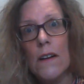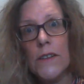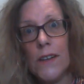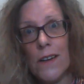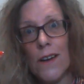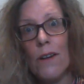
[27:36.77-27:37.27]

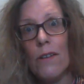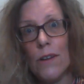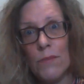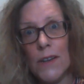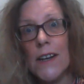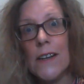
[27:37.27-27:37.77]
Do you know where
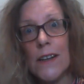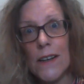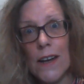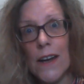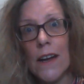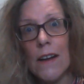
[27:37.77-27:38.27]
I'm leading
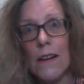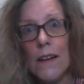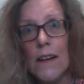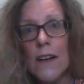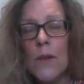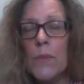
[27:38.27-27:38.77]
here?
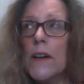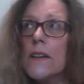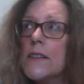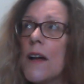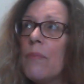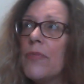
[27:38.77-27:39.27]

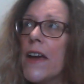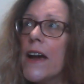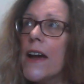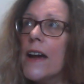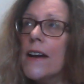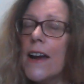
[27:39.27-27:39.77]
Because up
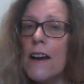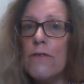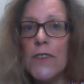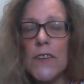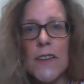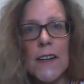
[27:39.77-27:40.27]
there,
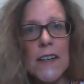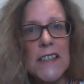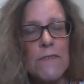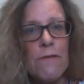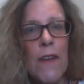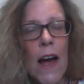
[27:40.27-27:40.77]
everything
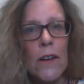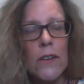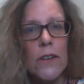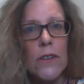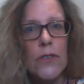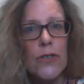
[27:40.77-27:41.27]
is
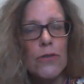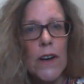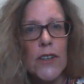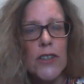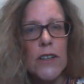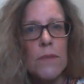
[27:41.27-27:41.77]
valued,
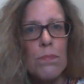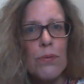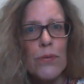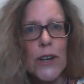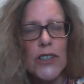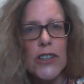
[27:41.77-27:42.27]
treasured,
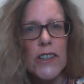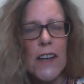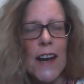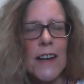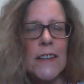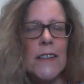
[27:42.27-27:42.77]
pressured,
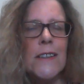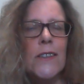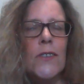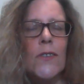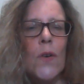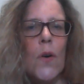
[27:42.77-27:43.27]
and
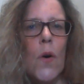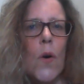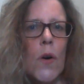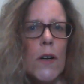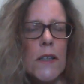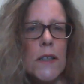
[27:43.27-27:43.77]

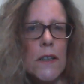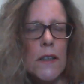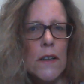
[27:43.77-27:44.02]
adored.